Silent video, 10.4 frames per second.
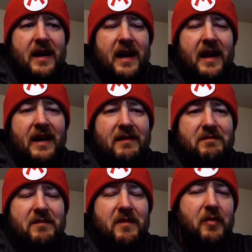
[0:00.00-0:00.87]

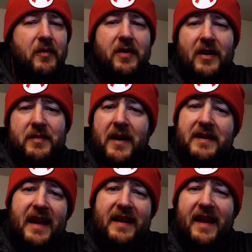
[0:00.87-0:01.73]
And we've talked
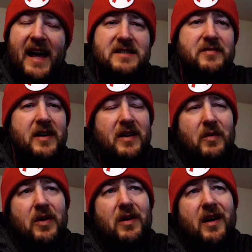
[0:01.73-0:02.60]
about that last
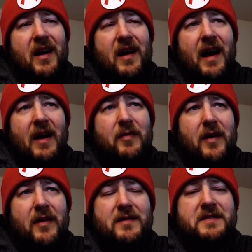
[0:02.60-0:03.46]
video where I
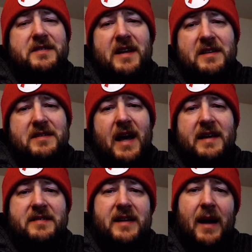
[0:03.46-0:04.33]
felt since
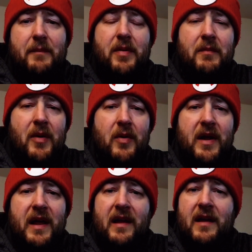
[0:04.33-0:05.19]
I stopped
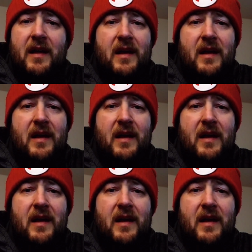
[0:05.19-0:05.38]
promoting,